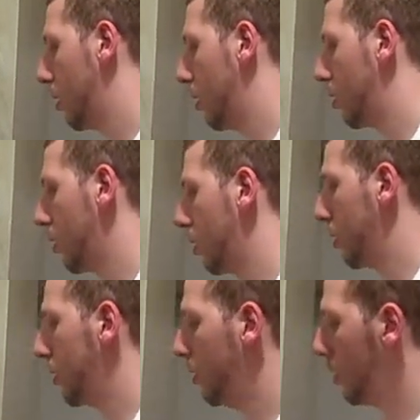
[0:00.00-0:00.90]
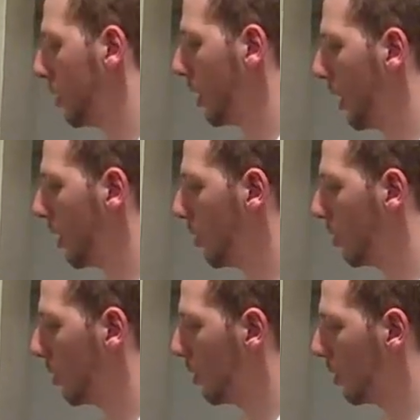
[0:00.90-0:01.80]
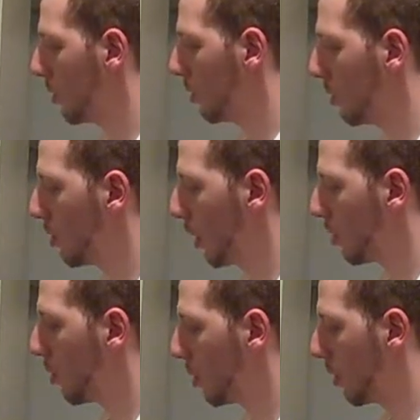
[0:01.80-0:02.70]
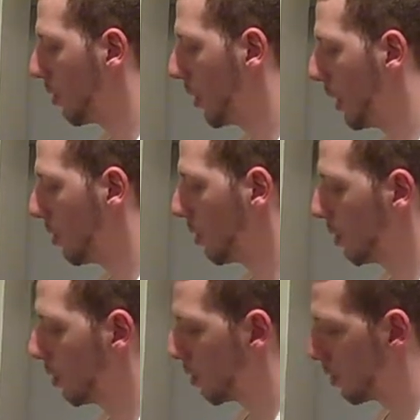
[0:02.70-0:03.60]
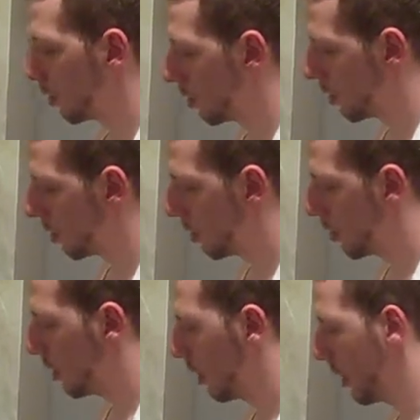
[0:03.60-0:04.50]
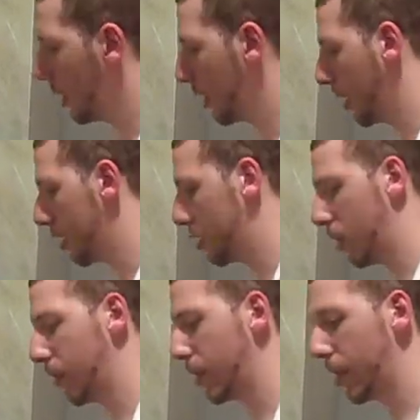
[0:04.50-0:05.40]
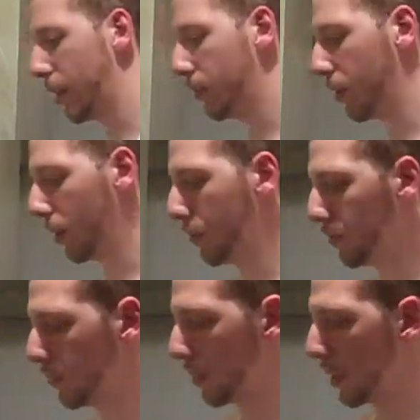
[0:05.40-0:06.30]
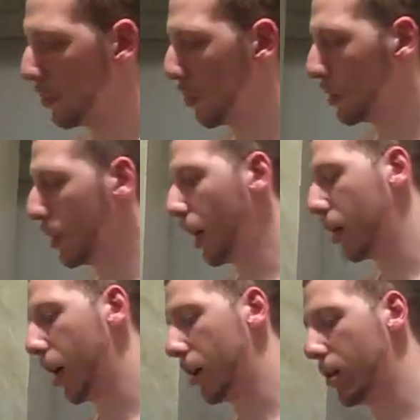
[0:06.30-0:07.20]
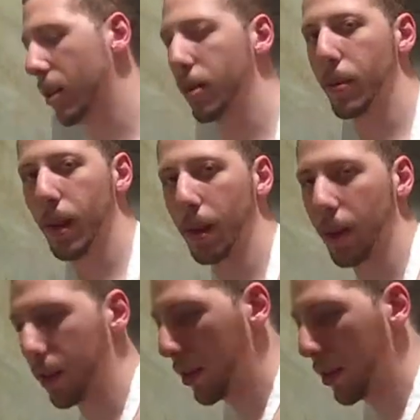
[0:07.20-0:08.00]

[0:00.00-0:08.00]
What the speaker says: Also, what you can add to it, you can add coconut flour or anything that dissolves like that. But personally, I don't need it to be that thick.